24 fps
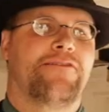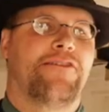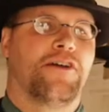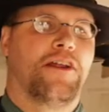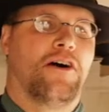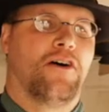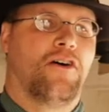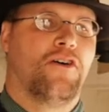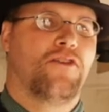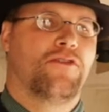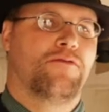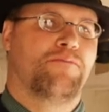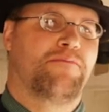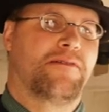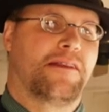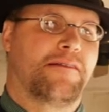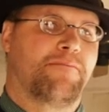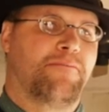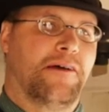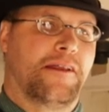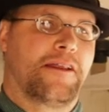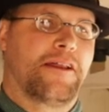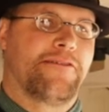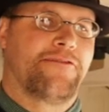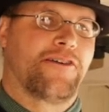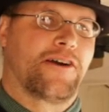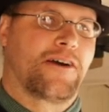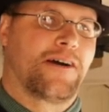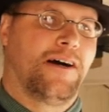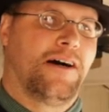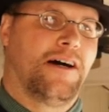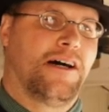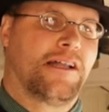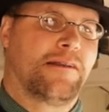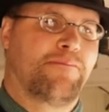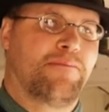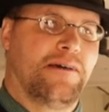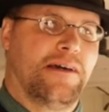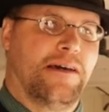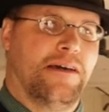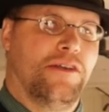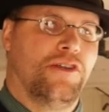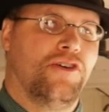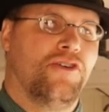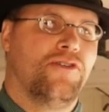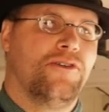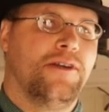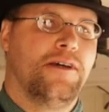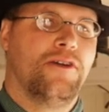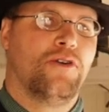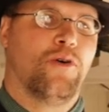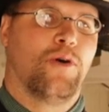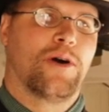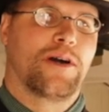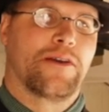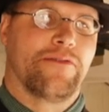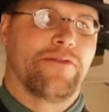for their own specific cause, be it Union or